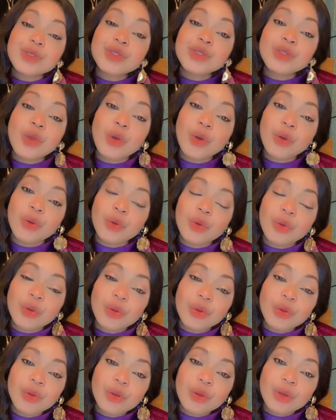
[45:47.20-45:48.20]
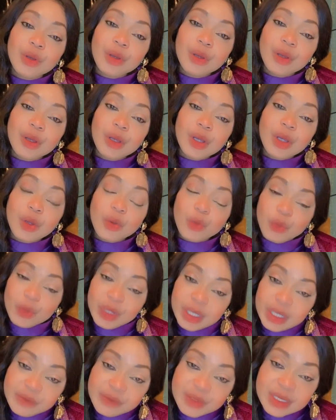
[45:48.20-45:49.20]
So
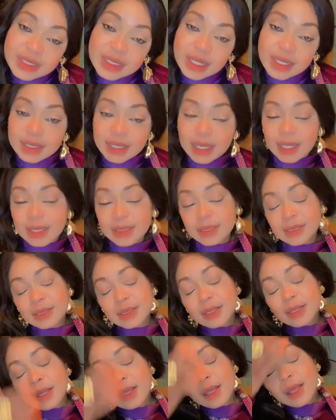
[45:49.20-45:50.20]
we leave it at that.